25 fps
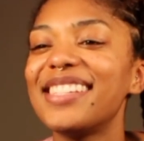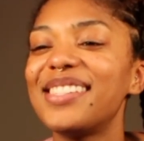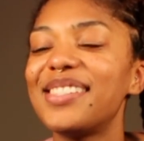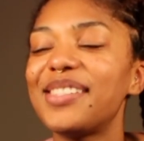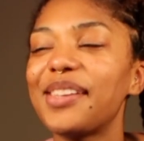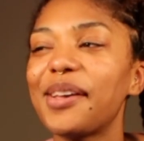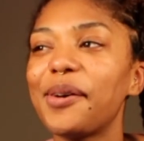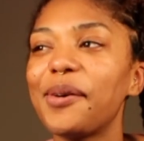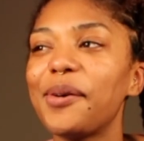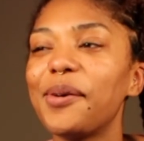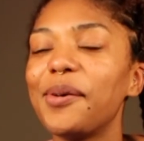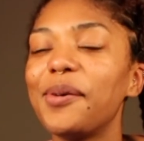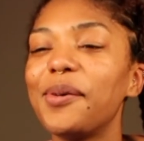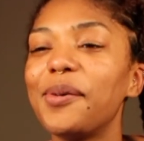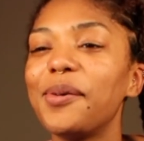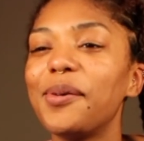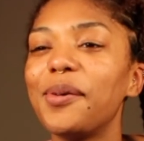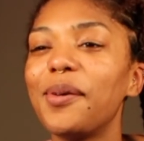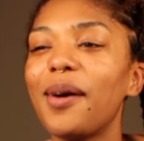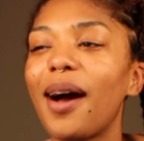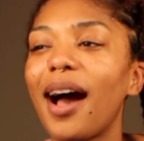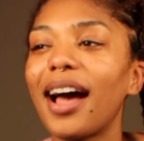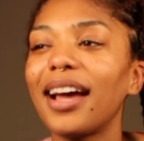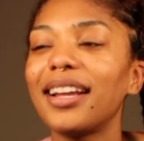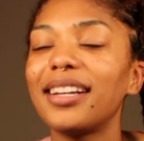
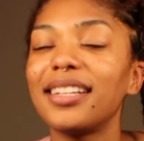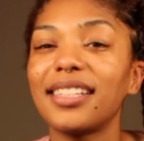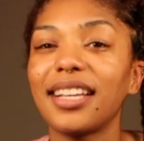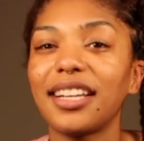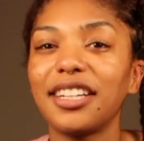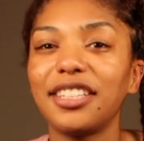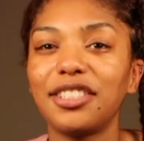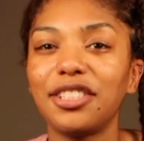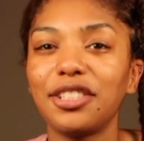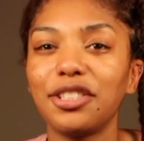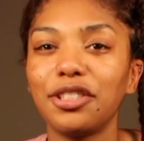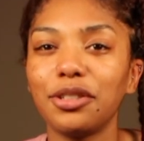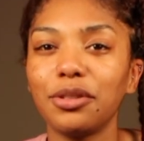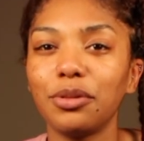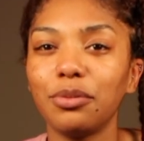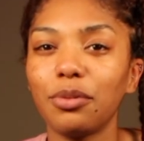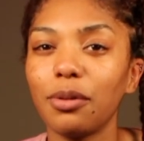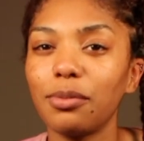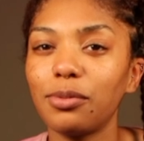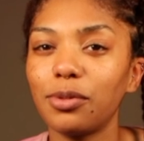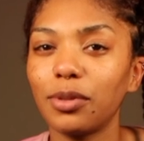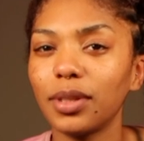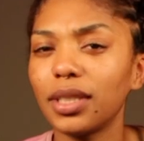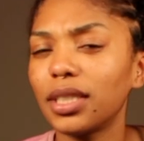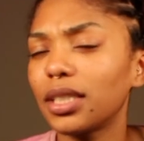So I decided to do
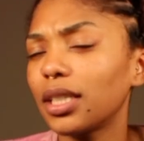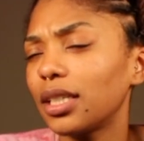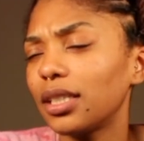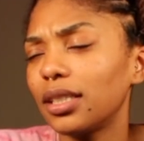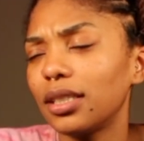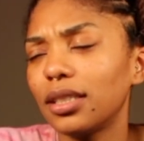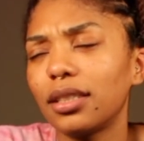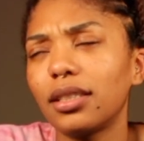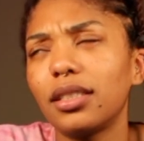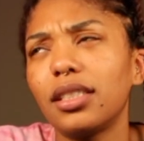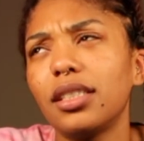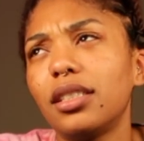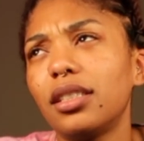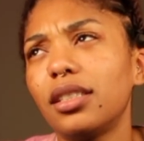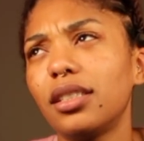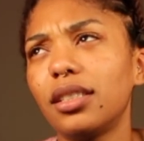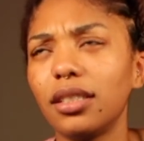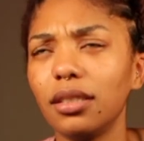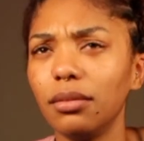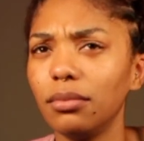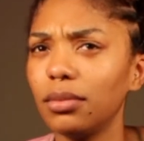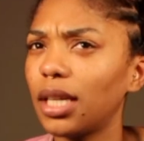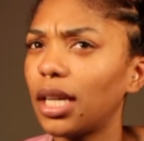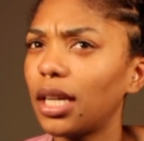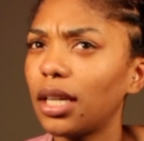rope twist because this just
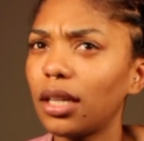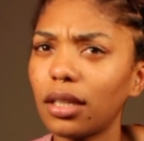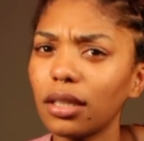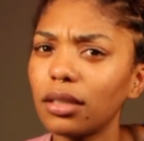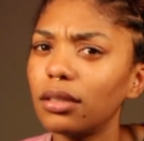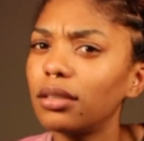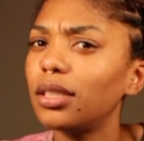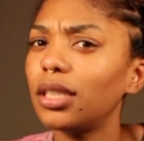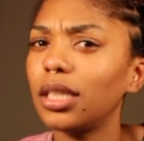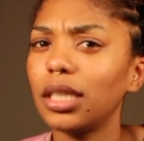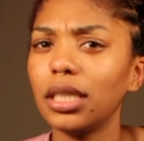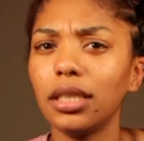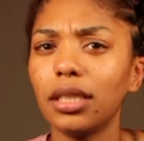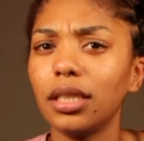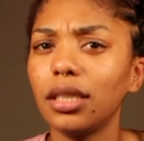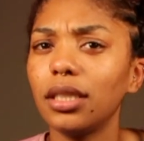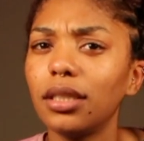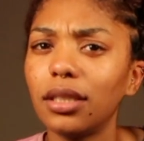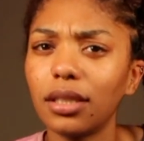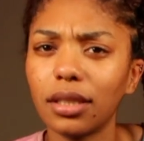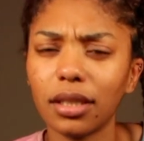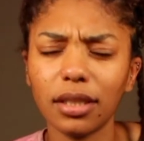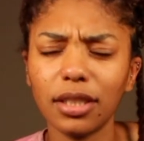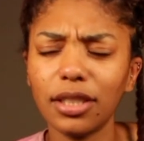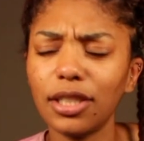seems like the
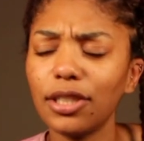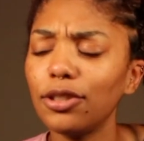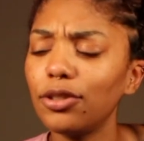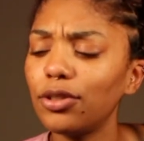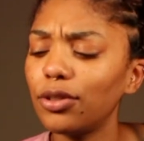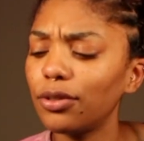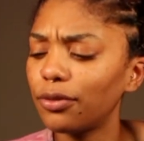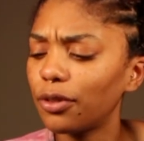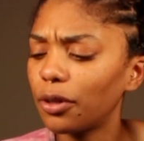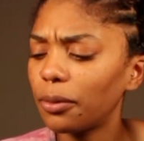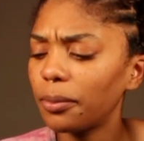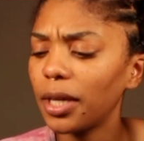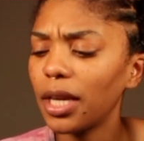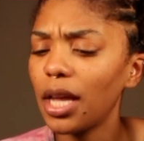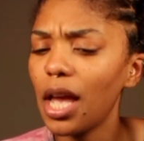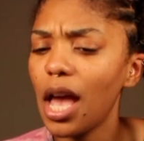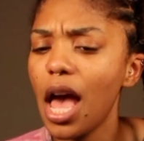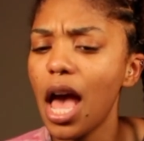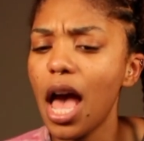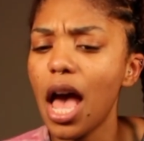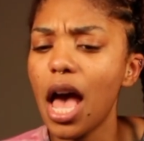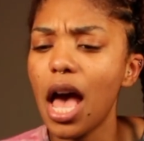easiest solution for me.